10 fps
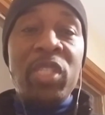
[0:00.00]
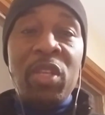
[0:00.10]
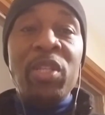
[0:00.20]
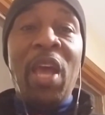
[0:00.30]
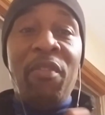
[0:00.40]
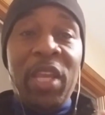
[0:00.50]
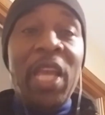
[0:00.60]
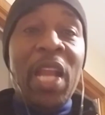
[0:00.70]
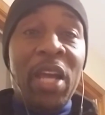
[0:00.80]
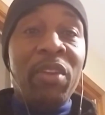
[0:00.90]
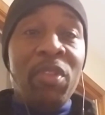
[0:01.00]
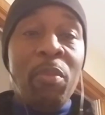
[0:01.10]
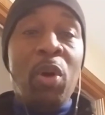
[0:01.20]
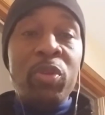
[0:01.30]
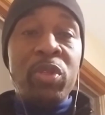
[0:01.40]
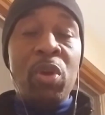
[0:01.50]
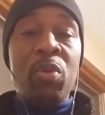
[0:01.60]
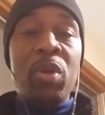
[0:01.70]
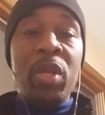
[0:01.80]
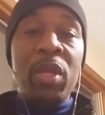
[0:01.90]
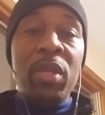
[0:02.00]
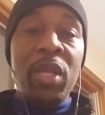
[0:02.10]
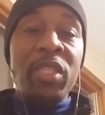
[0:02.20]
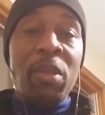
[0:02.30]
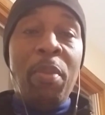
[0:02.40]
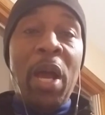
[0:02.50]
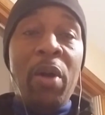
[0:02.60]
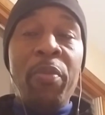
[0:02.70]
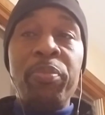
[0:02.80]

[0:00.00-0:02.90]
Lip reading: to navigate out of them also. It's about